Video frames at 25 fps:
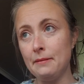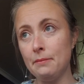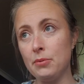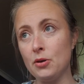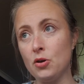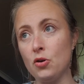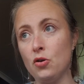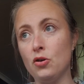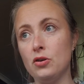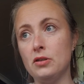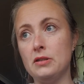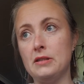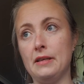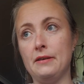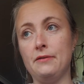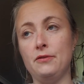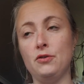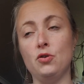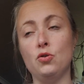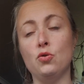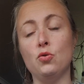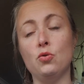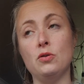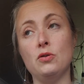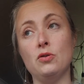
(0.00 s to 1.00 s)
because if you
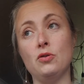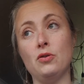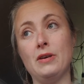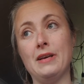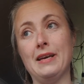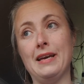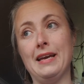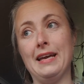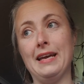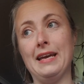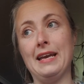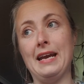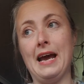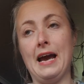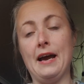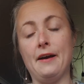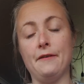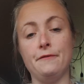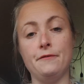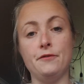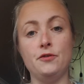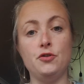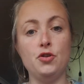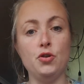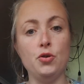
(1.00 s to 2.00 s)
go and look at
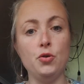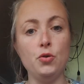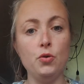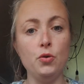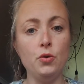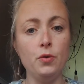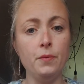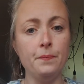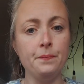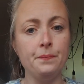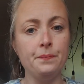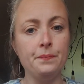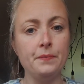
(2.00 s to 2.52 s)
graph 2,